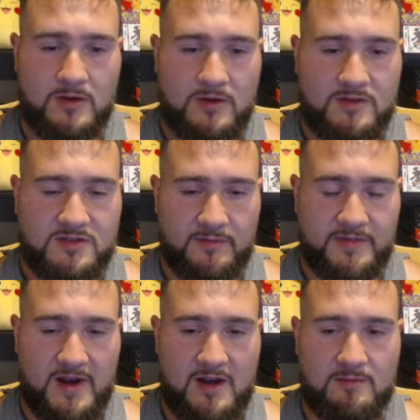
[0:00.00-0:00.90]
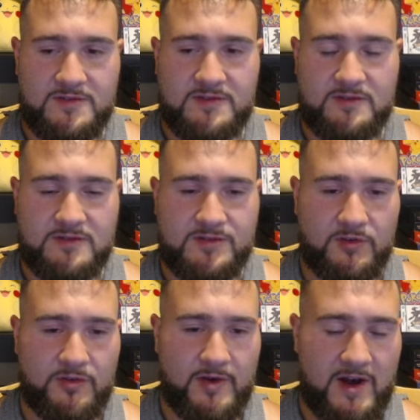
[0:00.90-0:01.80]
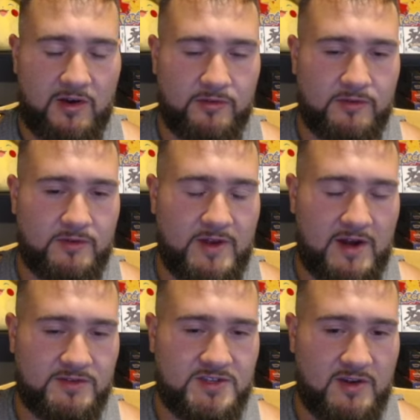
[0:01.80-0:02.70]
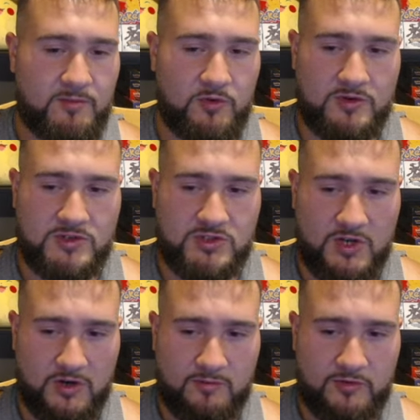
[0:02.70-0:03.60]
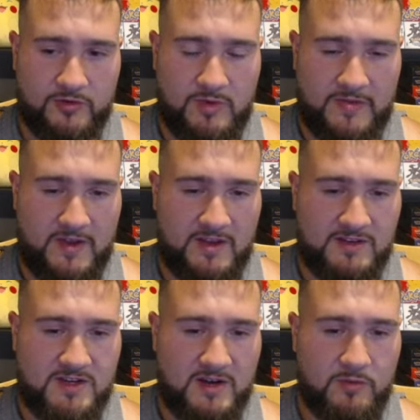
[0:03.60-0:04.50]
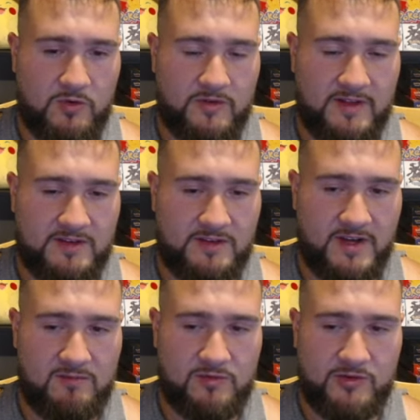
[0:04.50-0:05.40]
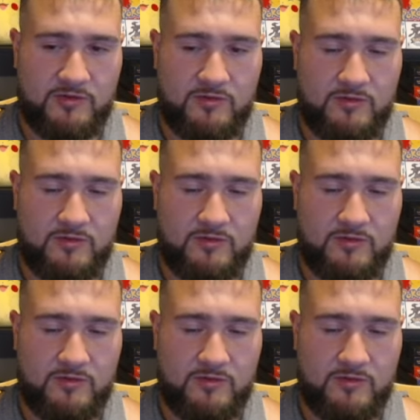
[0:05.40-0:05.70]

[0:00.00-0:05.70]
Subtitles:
Sometimes, so the outside border is dark blue, but the inside border that's light blue,